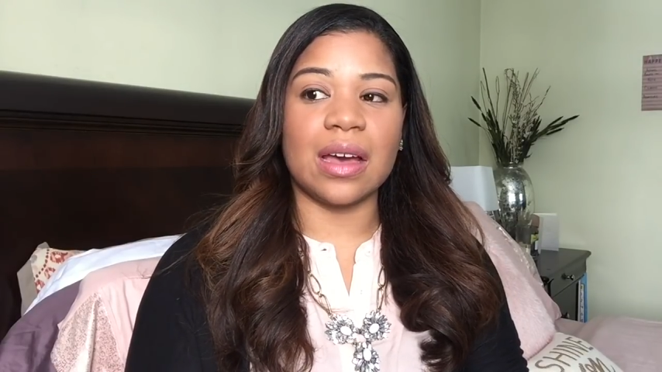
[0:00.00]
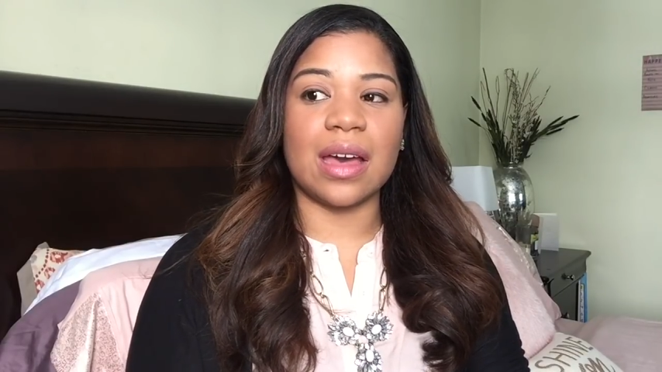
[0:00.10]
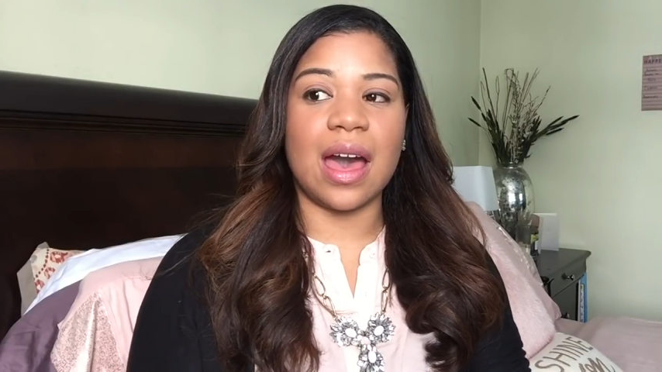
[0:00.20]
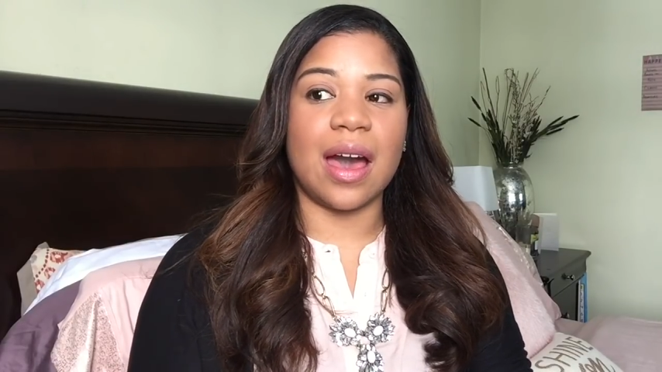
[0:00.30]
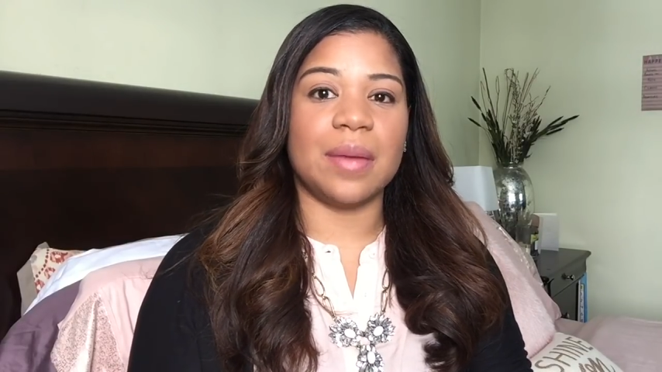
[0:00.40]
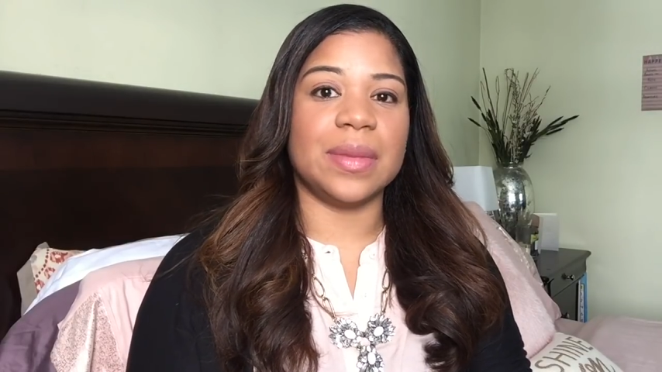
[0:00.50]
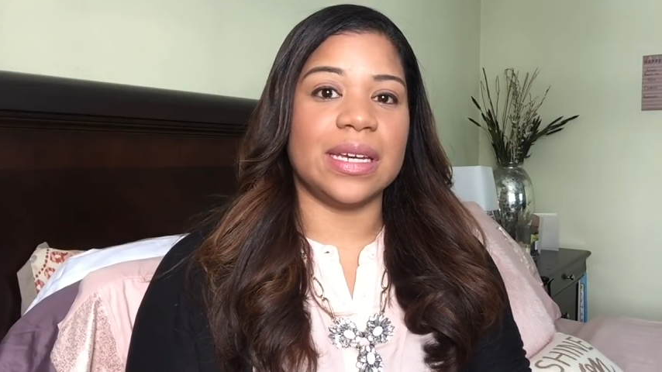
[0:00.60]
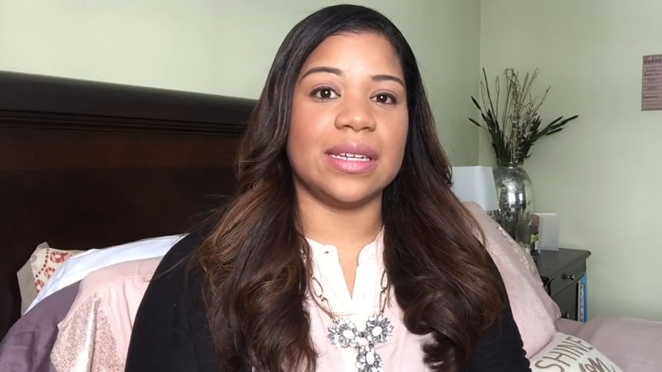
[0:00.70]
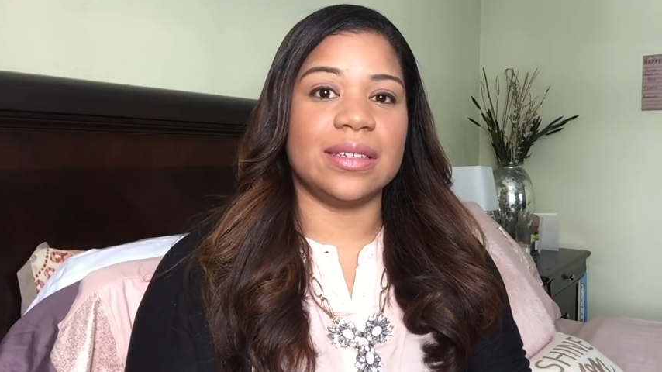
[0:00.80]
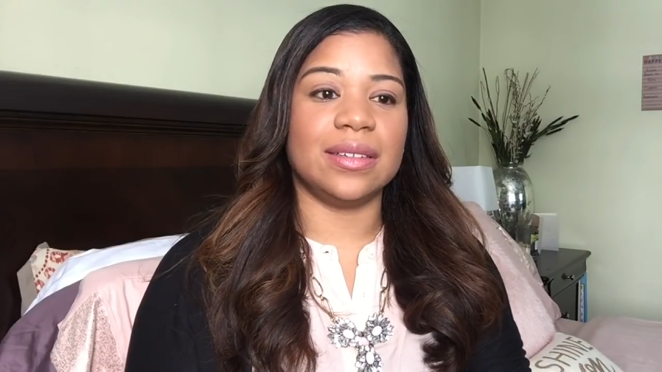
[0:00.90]

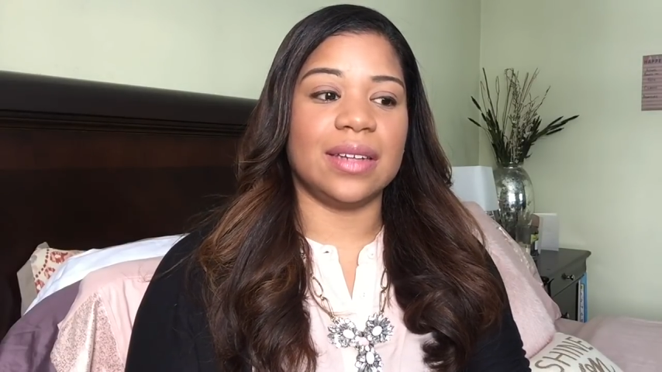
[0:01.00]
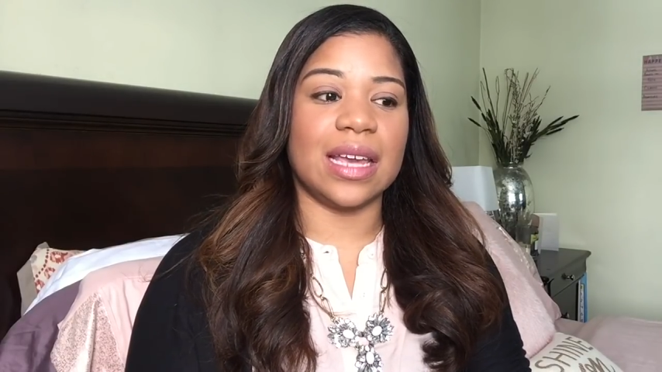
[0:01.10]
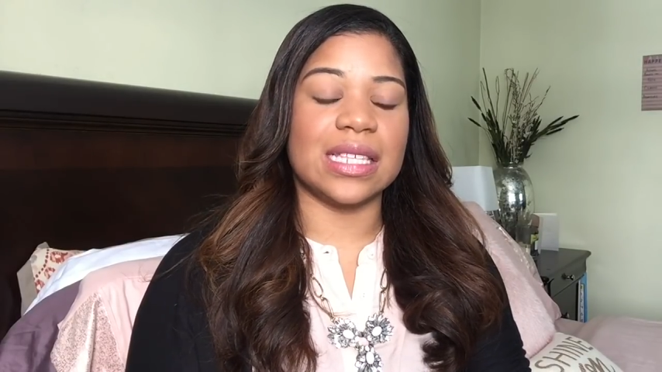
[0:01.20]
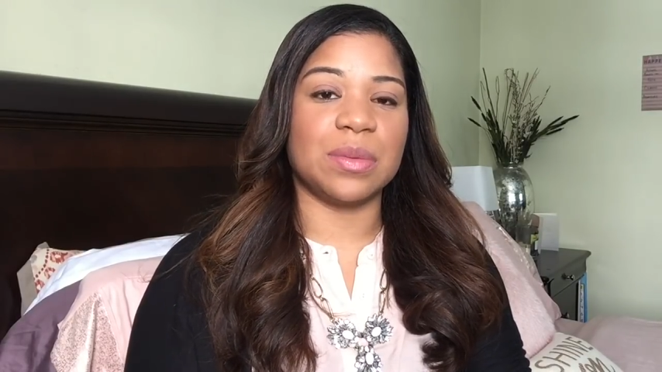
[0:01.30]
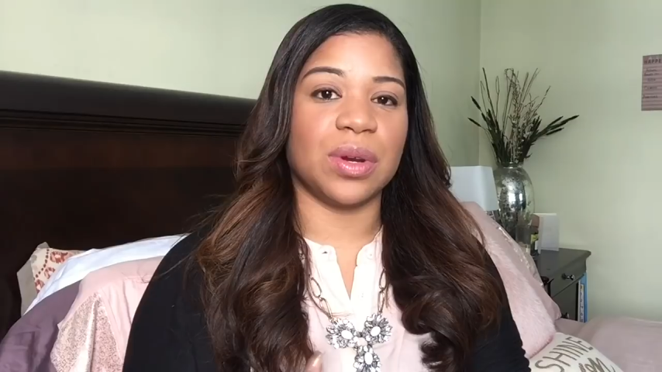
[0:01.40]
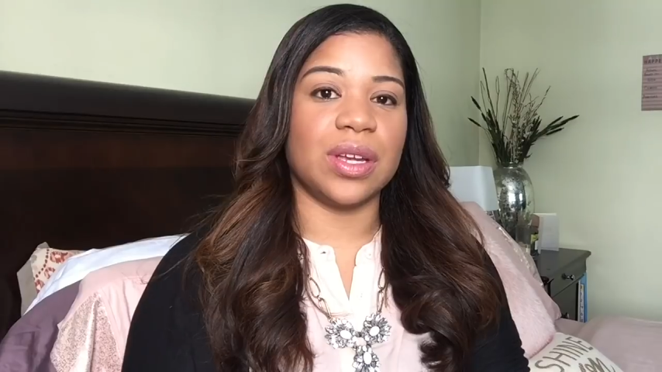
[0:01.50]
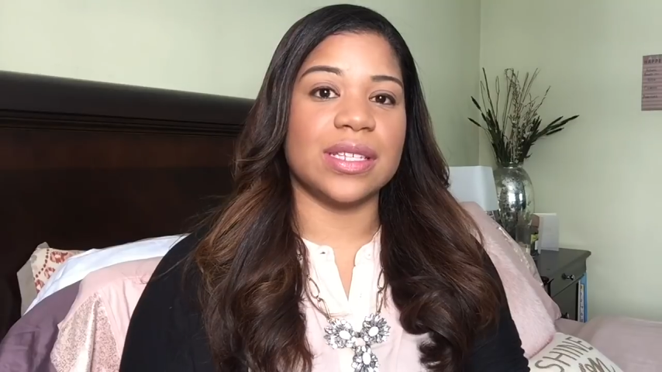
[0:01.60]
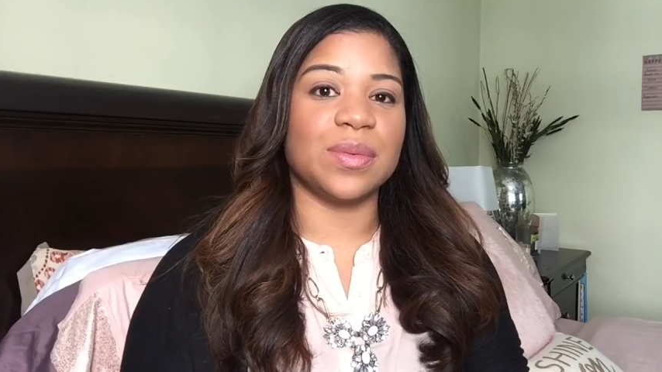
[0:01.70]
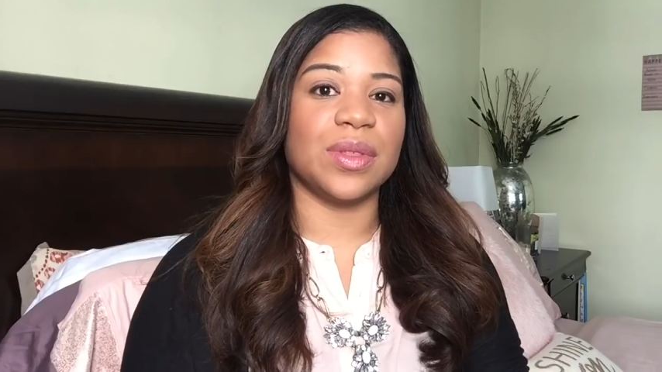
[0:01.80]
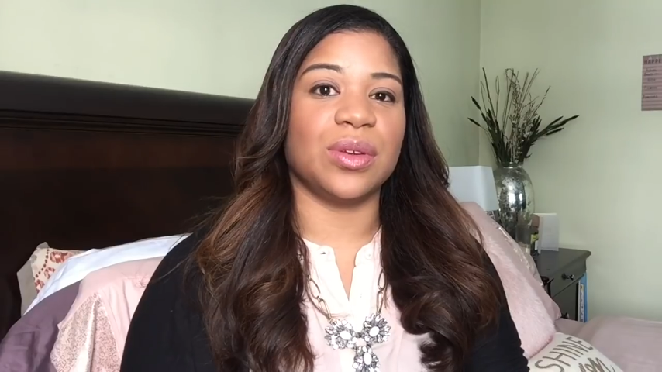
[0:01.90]
common
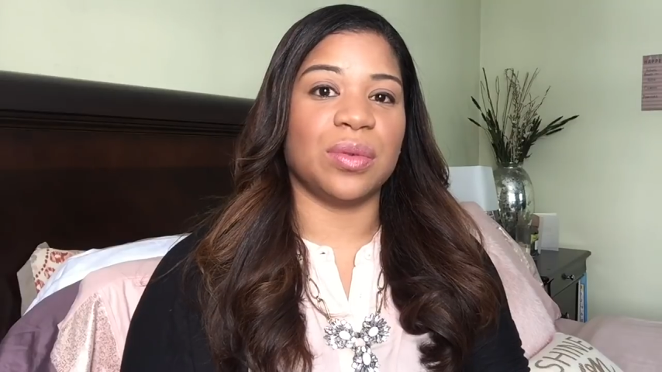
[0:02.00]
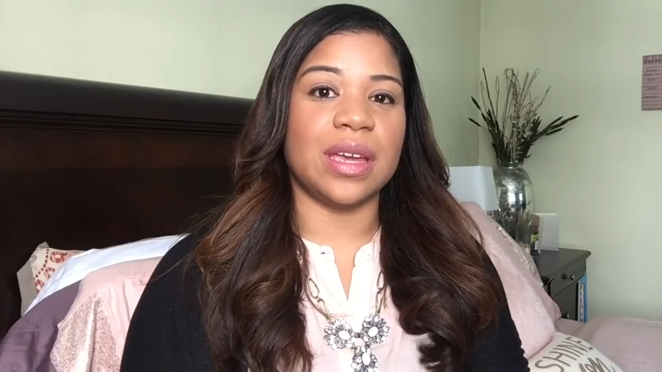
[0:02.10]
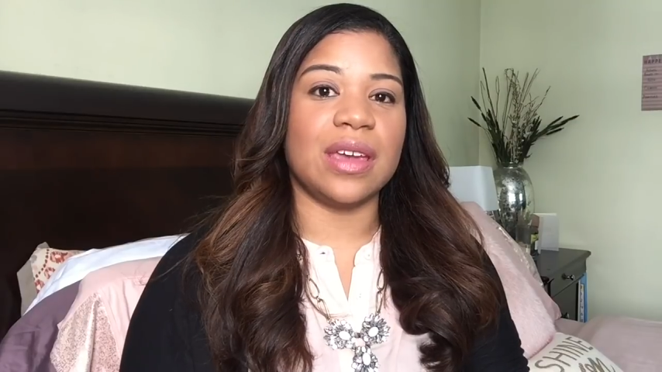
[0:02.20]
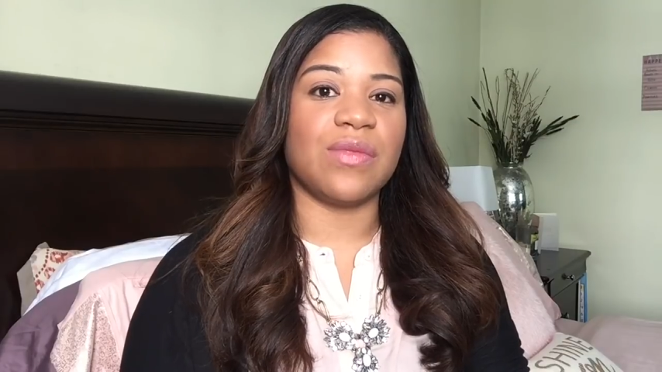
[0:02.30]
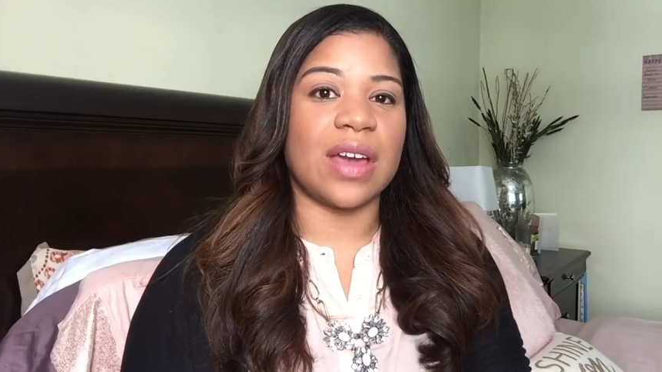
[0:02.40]
experience with grief.